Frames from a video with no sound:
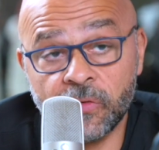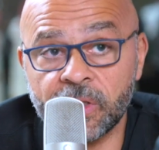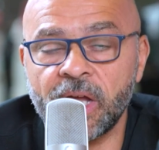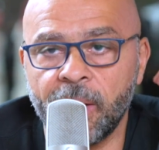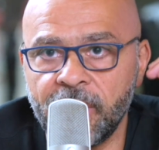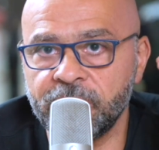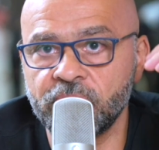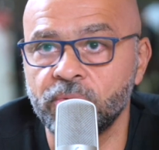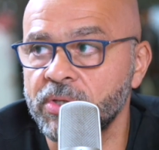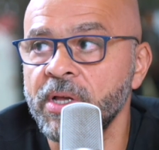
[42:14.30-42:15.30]
of the time. I mean,
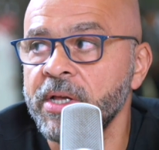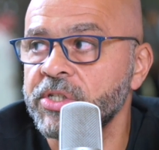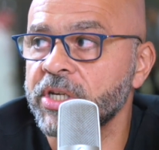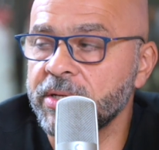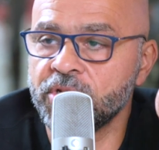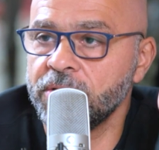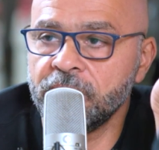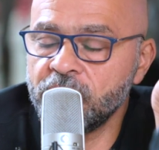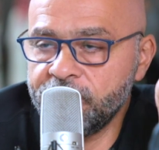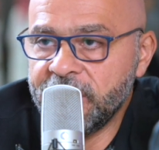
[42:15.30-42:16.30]

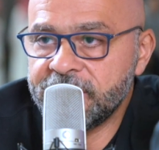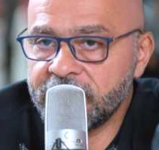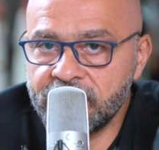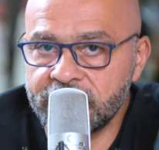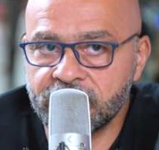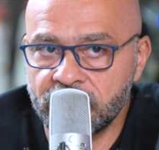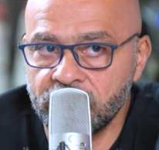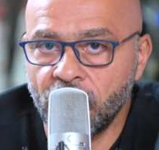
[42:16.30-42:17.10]
she basically says,